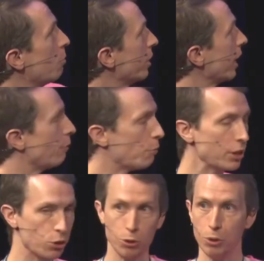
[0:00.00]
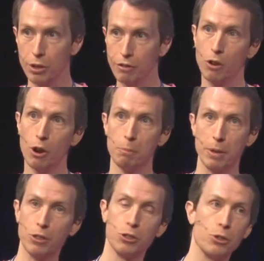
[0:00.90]
but it's kind of a bit too uniform, a
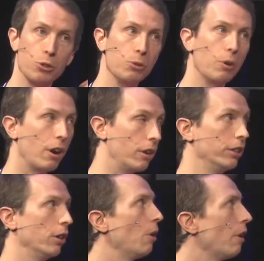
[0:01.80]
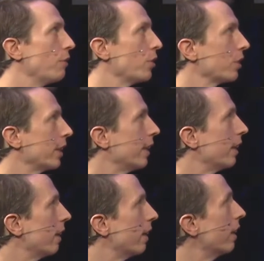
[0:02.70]
bit too, obviously,
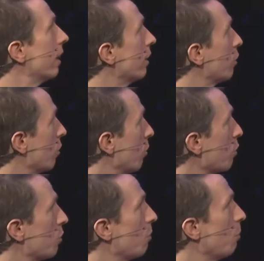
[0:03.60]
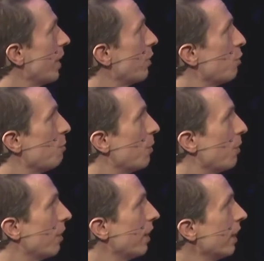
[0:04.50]
it just looks way too more,